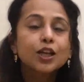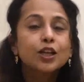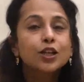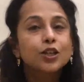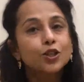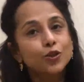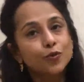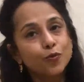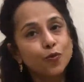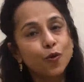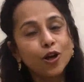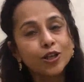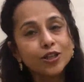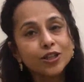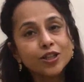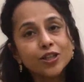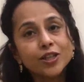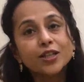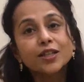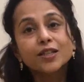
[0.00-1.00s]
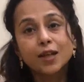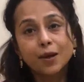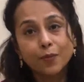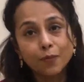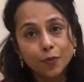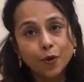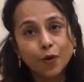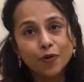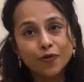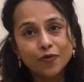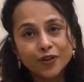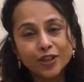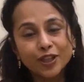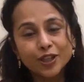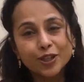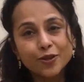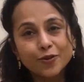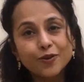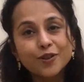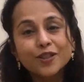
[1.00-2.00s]
To watch some more
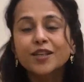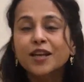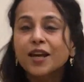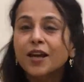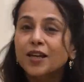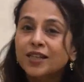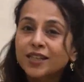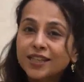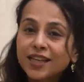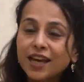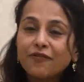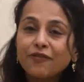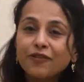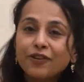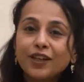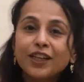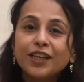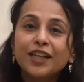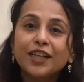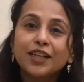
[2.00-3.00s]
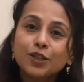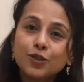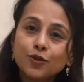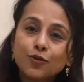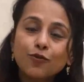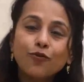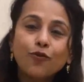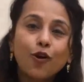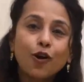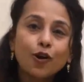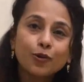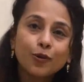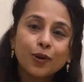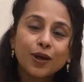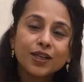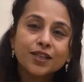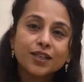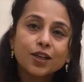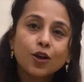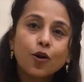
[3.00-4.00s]
videos, definitely do follow
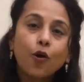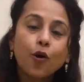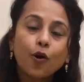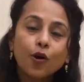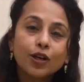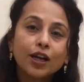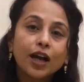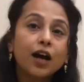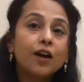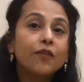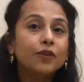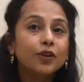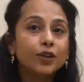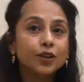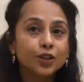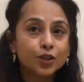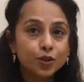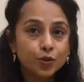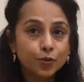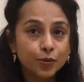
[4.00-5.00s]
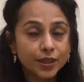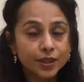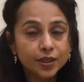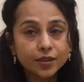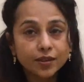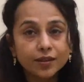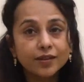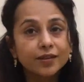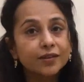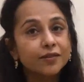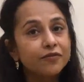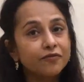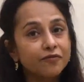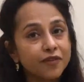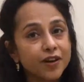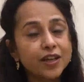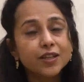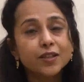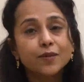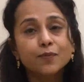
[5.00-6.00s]
us on our Twitter,
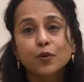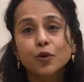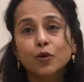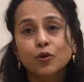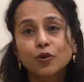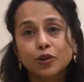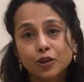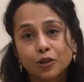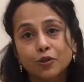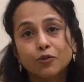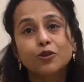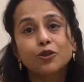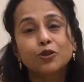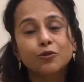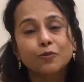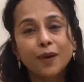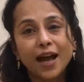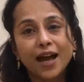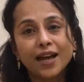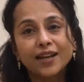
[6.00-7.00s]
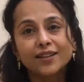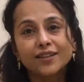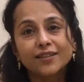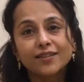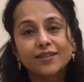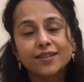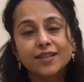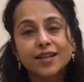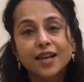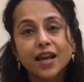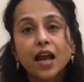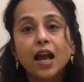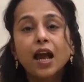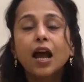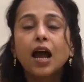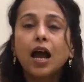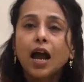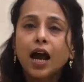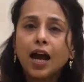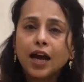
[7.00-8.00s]
Facebook, YouTube handles.
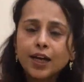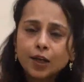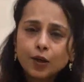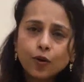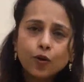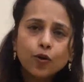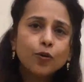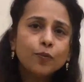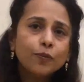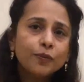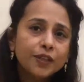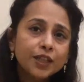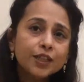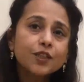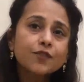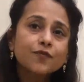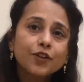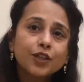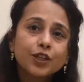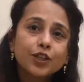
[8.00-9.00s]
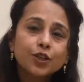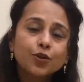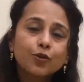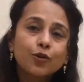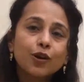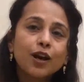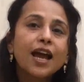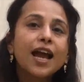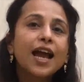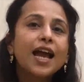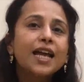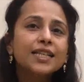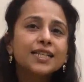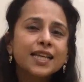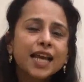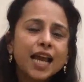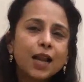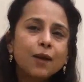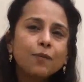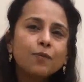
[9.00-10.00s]
I hope this video has
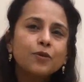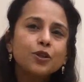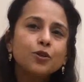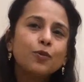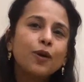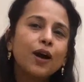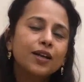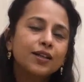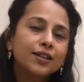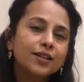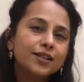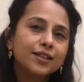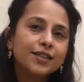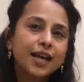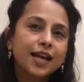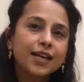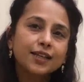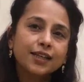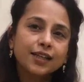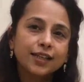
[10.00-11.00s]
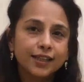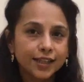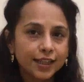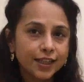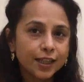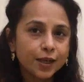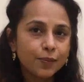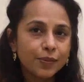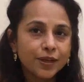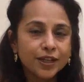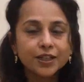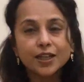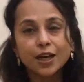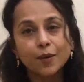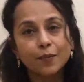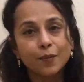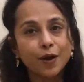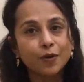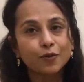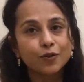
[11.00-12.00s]
helped you understand a little bit
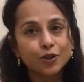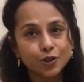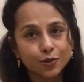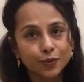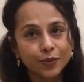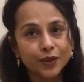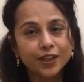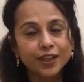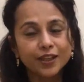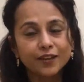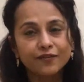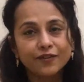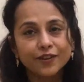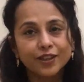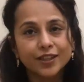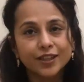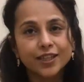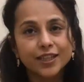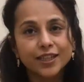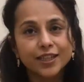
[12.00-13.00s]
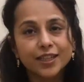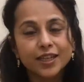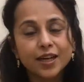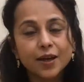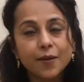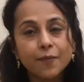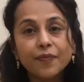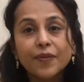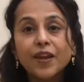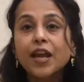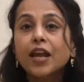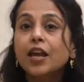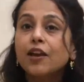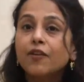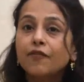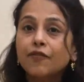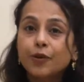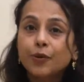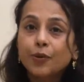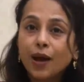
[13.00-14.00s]
about tubal infertility. If
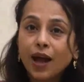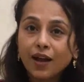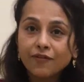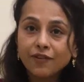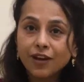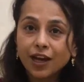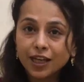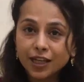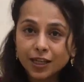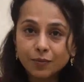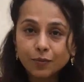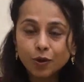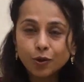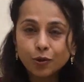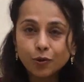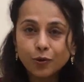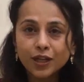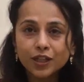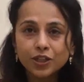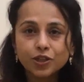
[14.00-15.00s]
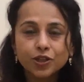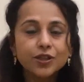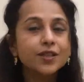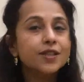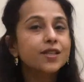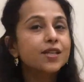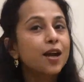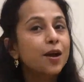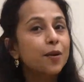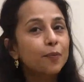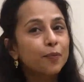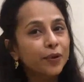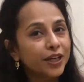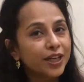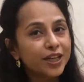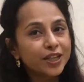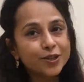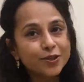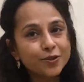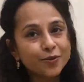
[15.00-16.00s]
you have any more questions,
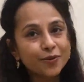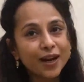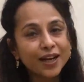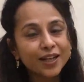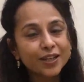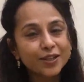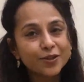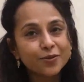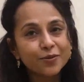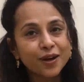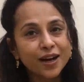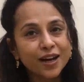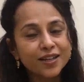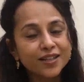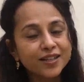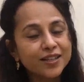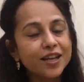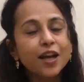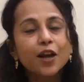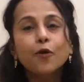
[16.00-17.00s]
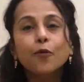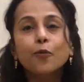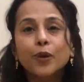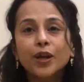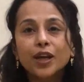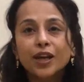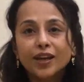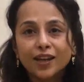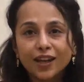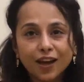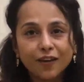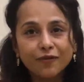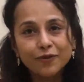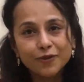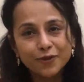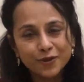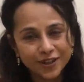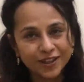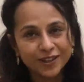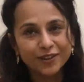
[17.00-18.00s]
please do write to us. We love to
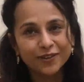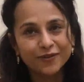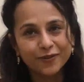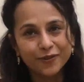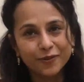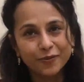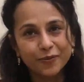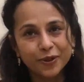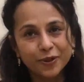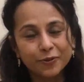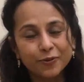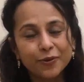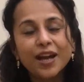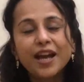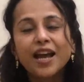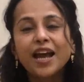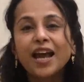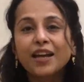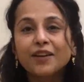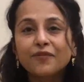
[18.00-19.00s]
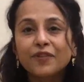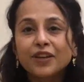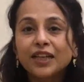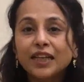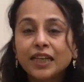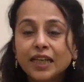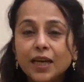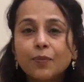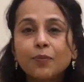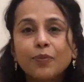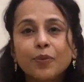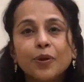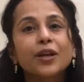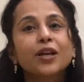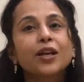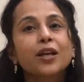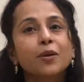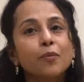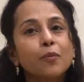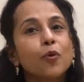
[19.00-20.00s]
hear from you, and we'll keep
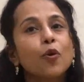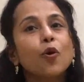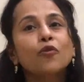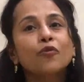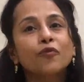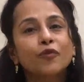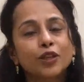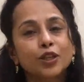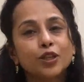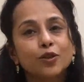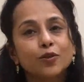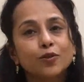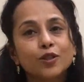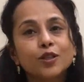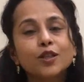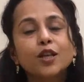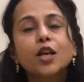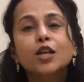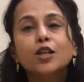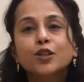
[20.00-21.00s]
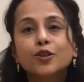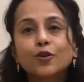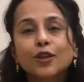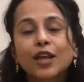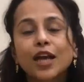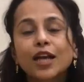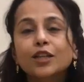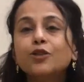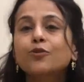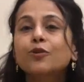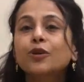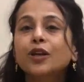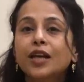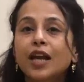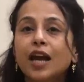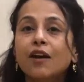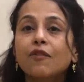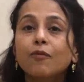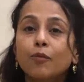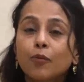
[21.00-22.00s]
bringing more videos so that you can
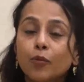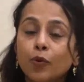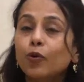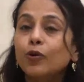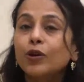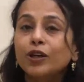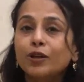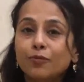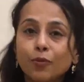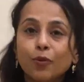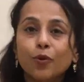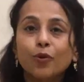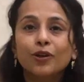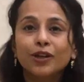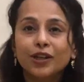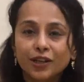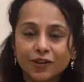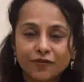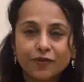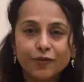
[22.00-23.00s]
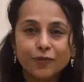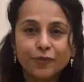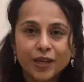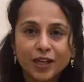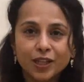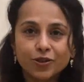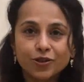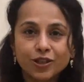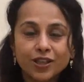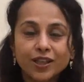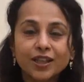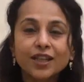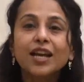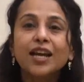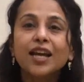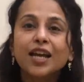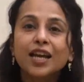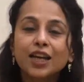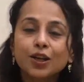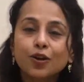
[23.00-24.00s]
have more and more information
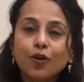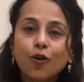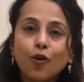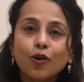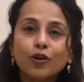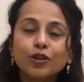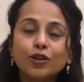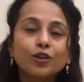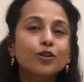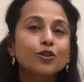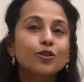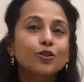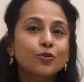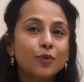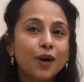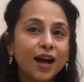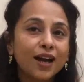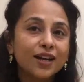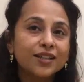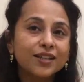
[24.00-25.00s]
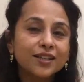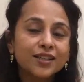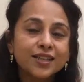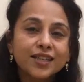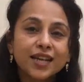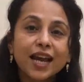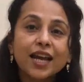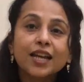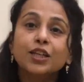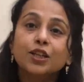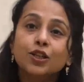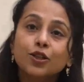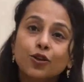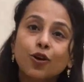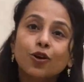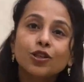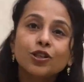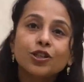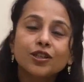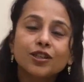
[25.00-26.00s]
in order to understand your
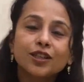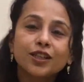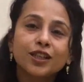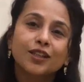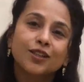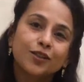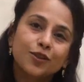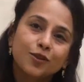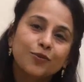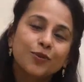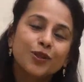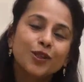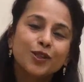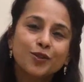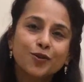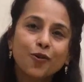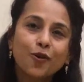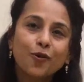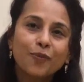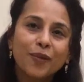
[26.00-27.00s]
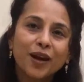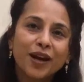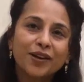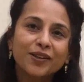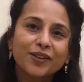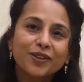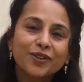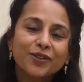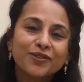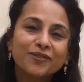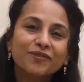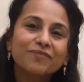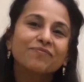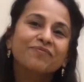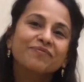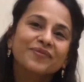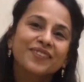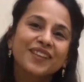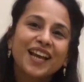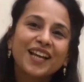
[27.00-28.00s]
journey towards your parenthood.
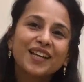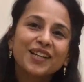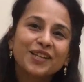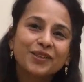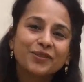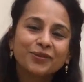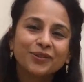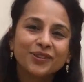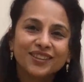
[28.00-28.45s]
Thank you.